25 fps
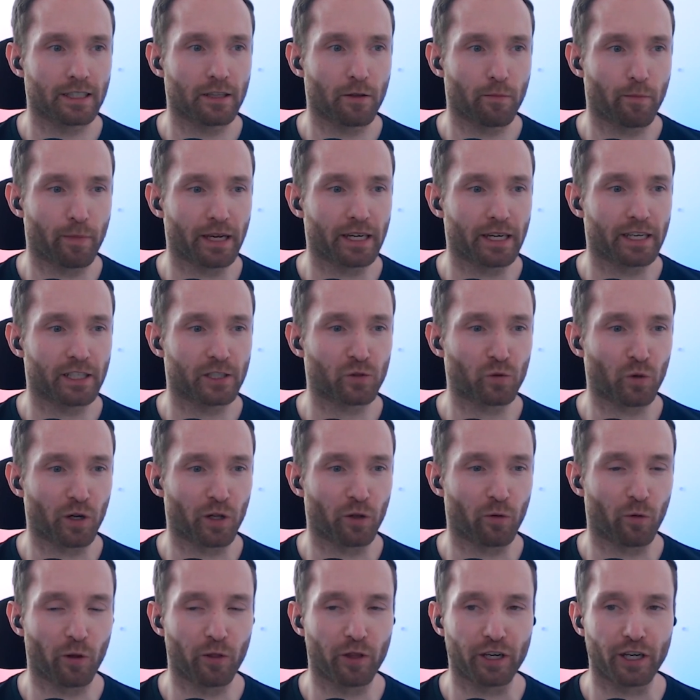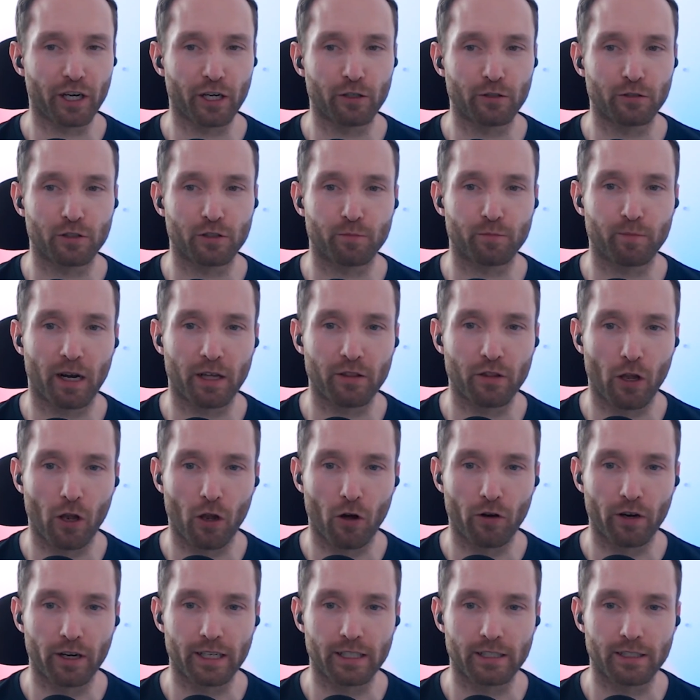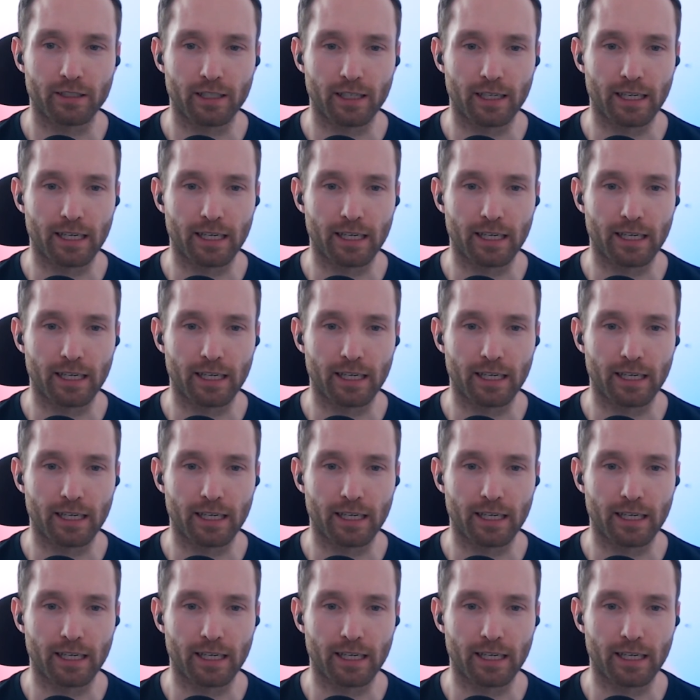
the biggest one, and the one that goes back the longest,